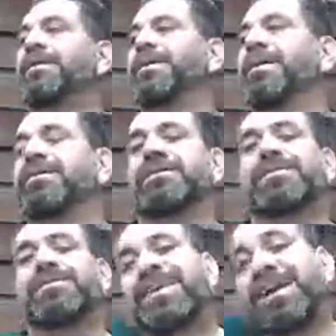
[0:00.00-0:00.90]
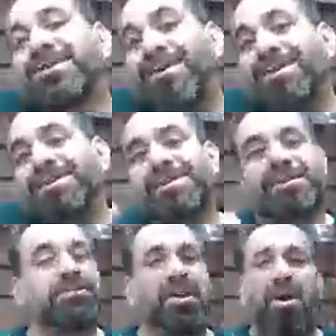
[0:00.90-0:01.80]
The concept of
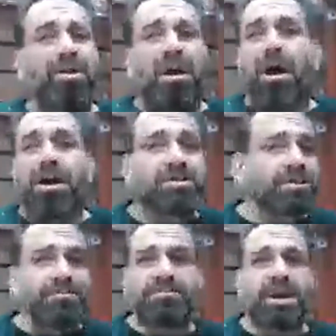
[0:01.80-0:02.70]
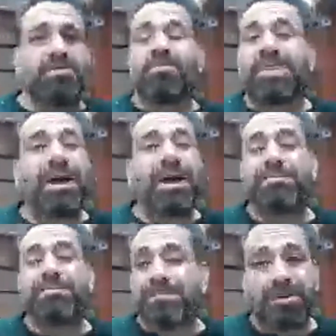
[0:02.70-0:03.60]
technology, it was all us.
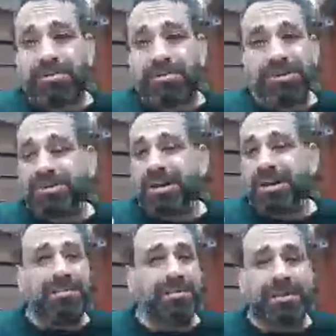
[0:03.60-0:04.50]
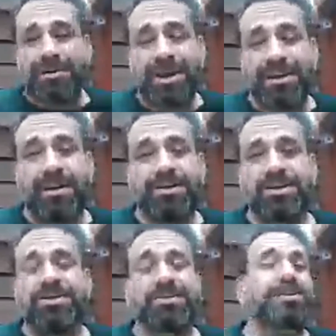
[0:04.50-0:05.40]
And without artificial stuff and without
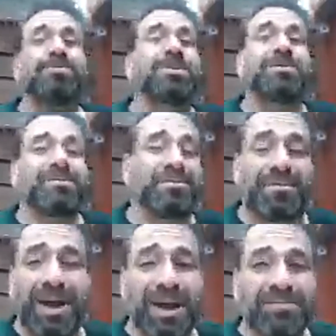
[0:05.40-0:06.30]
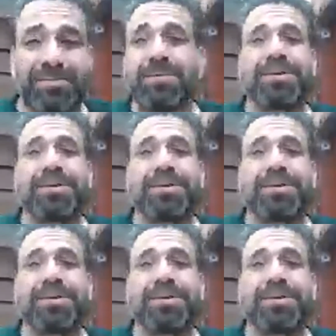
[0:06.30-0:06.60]
technology, we wouldn't have survived.